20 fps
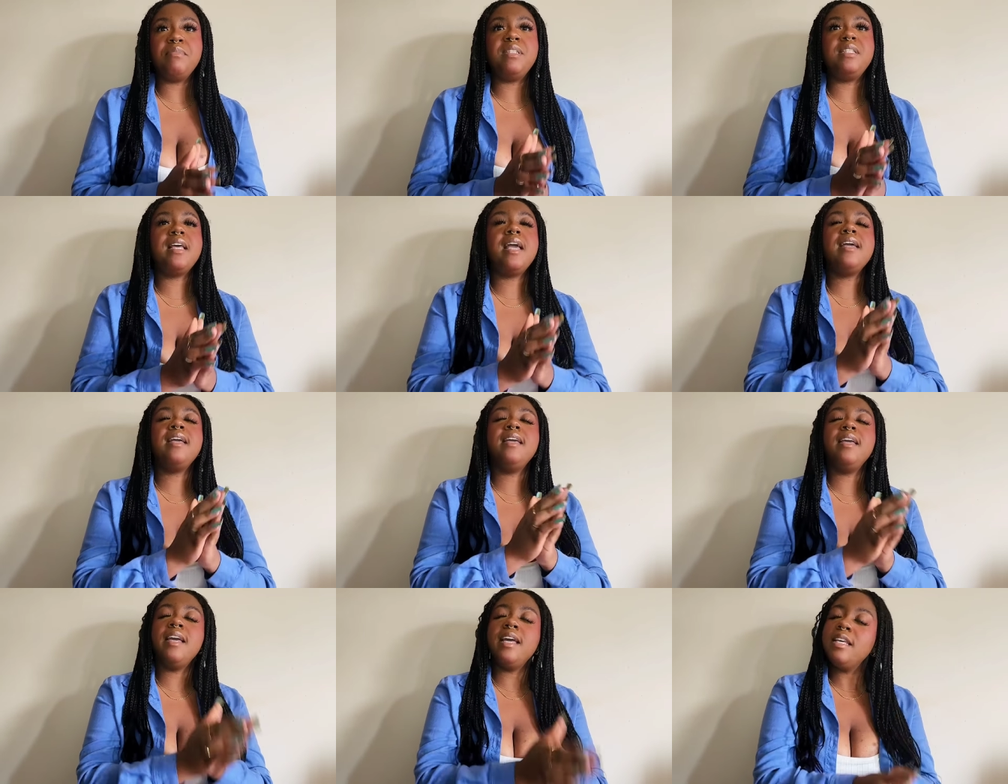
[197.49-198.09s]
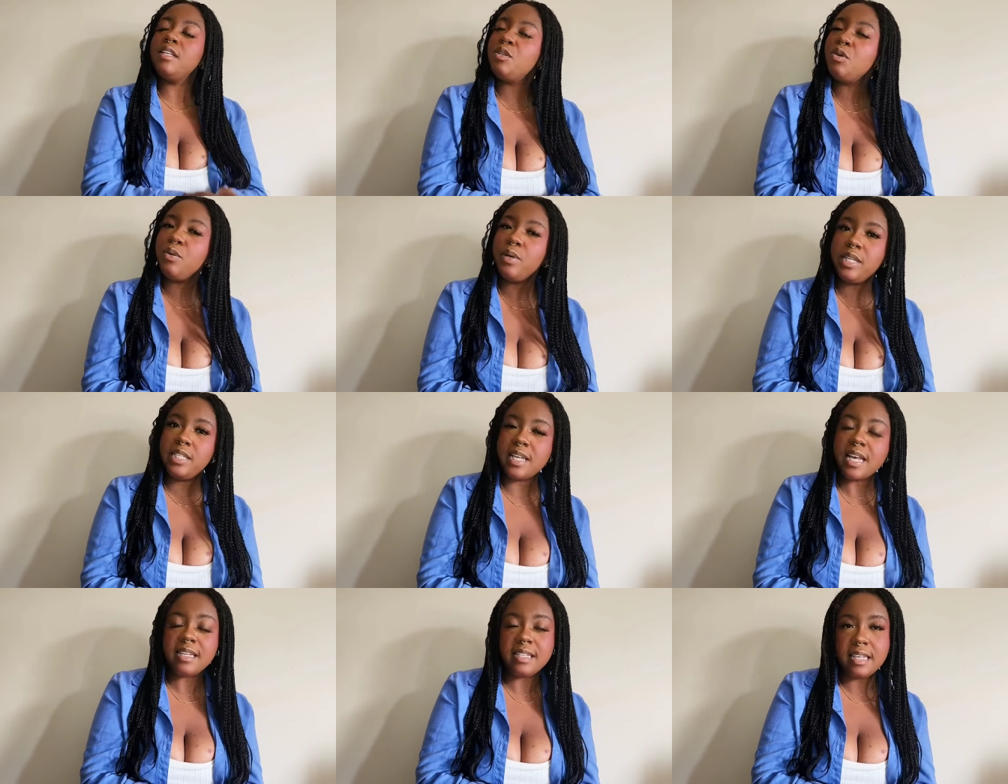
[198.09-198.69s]
Say he is who he
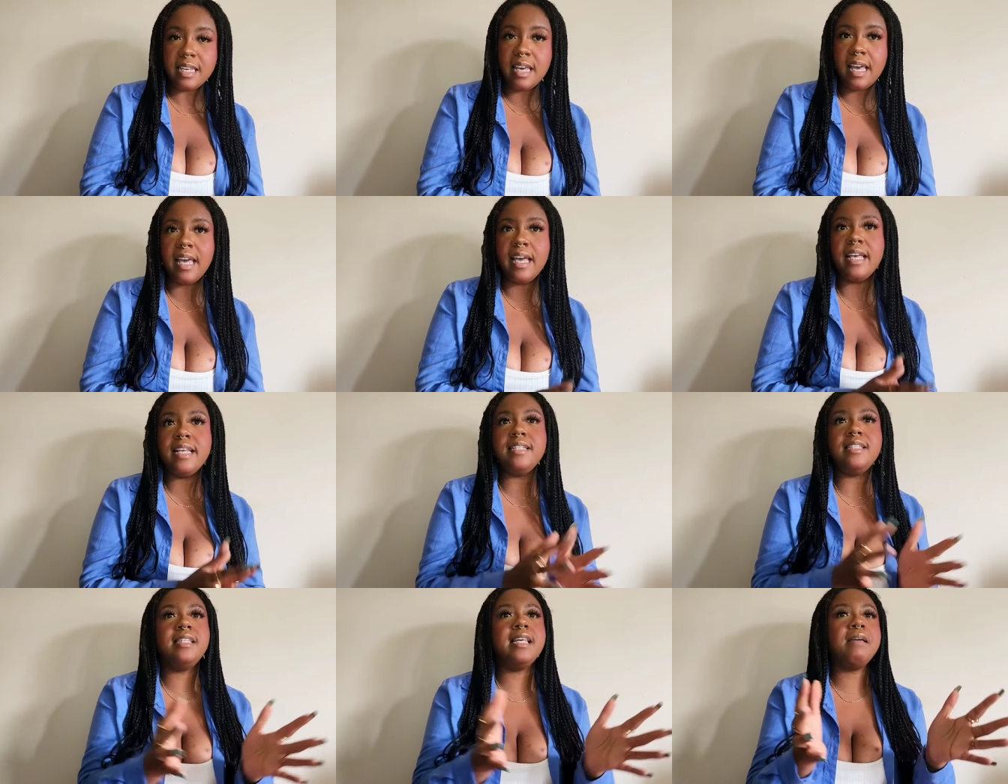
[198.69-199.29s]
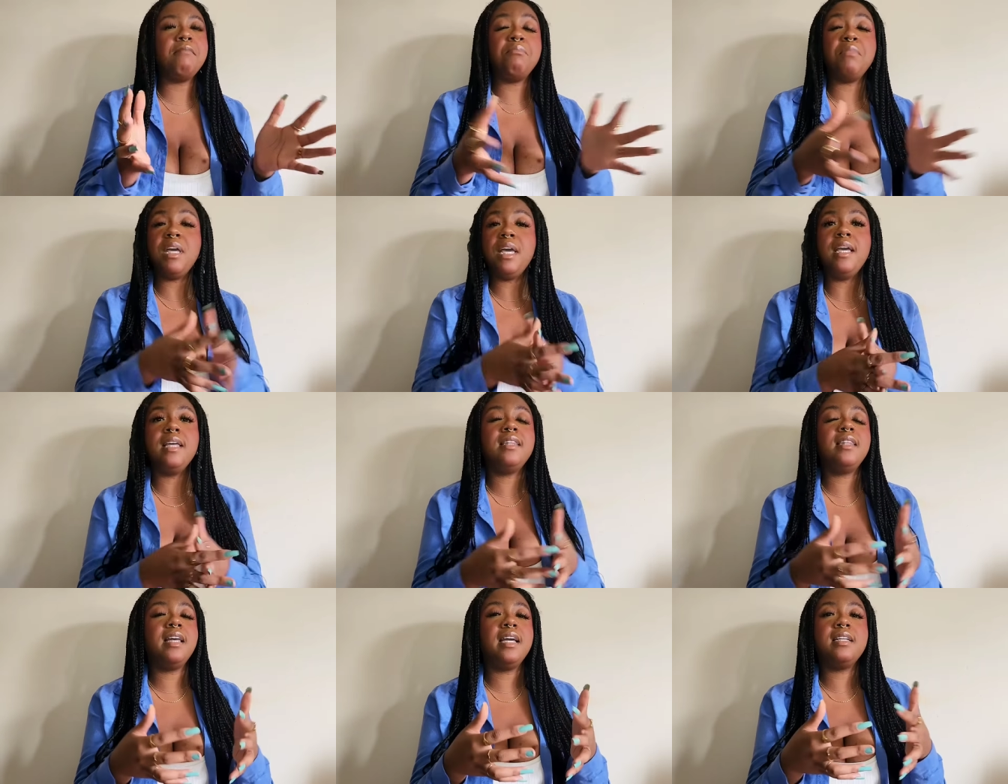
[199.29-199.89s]
says he is, they
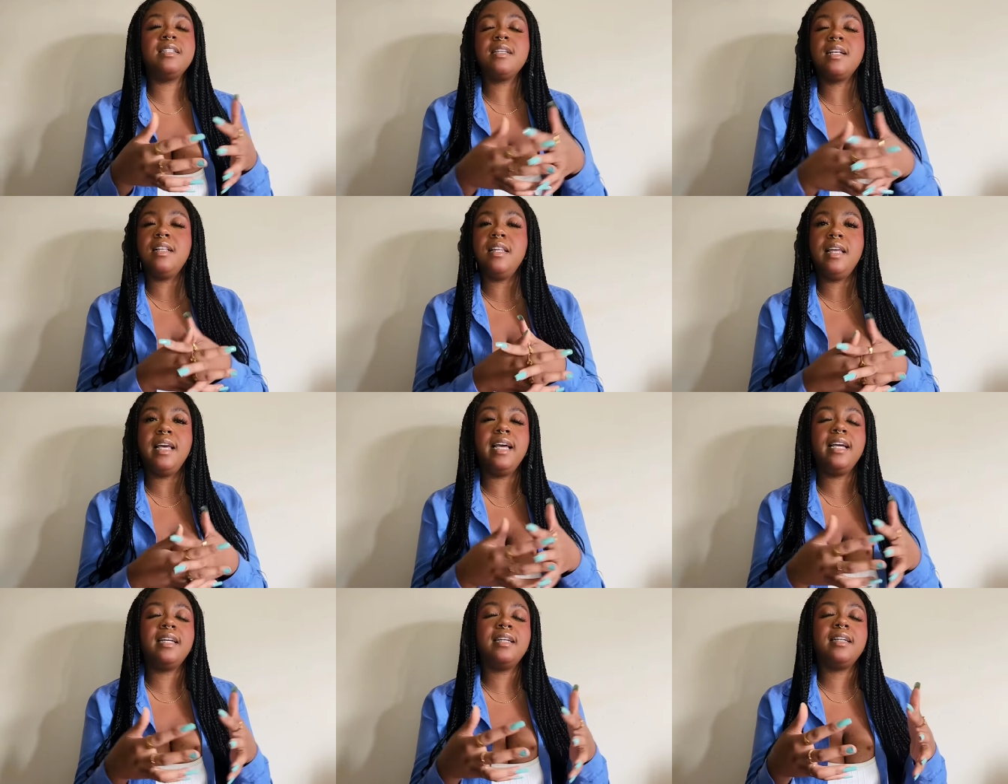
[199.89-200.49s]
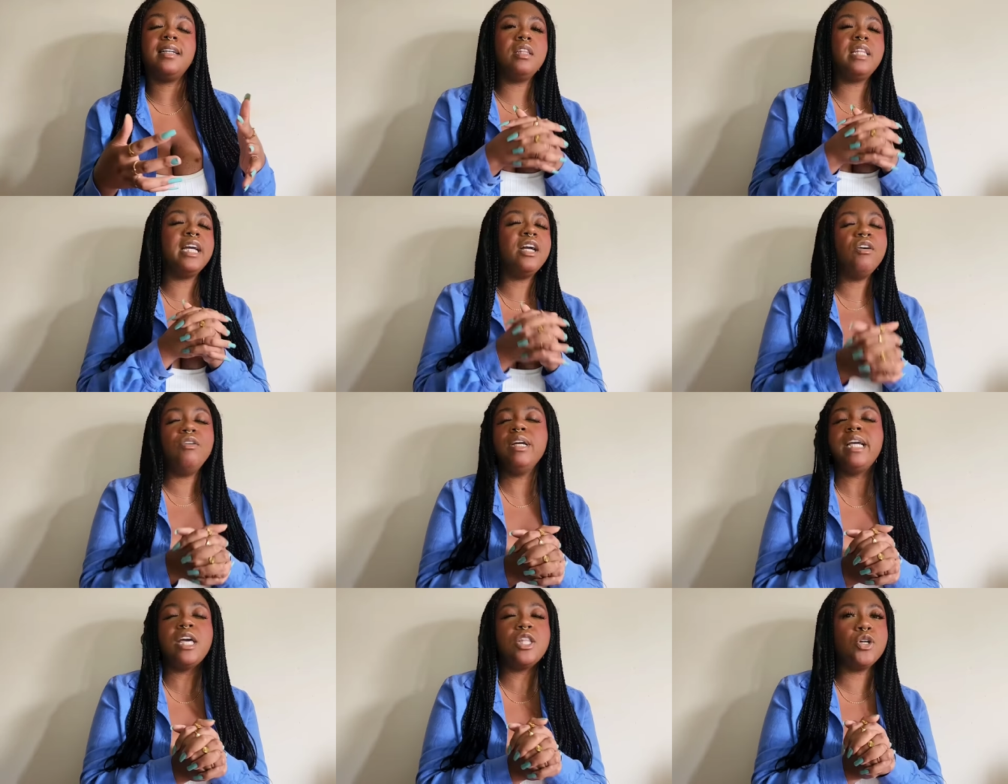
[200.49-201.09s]
meet, things click, they go
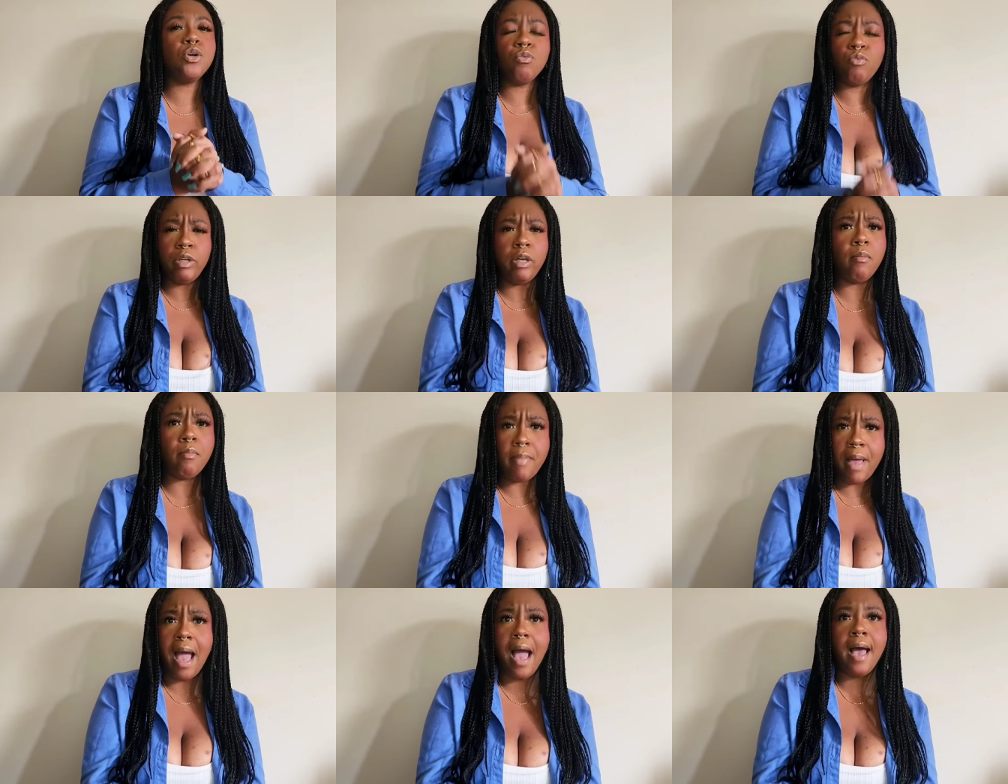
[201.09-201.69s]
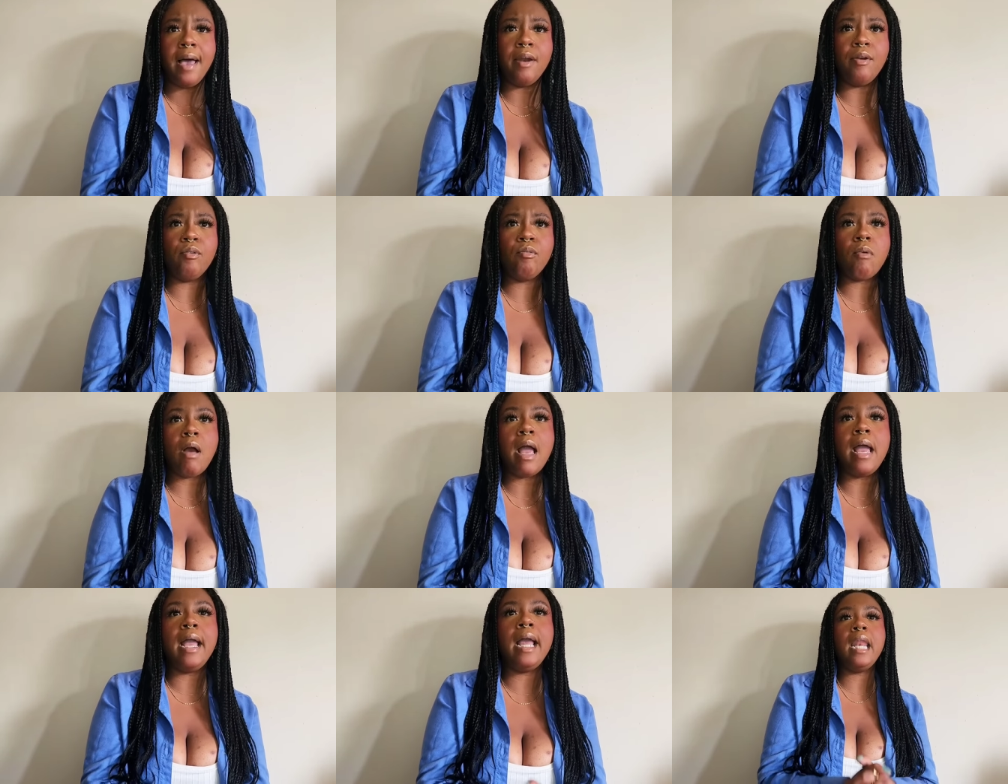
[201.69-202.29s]
together real bad,
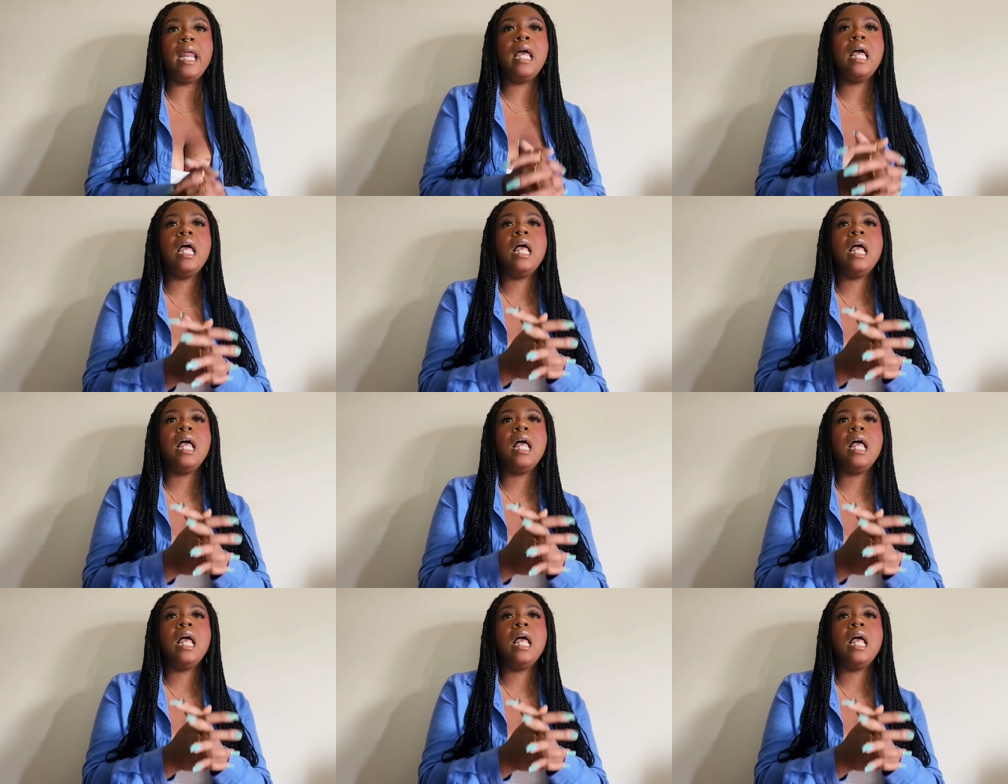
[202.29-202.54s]
right?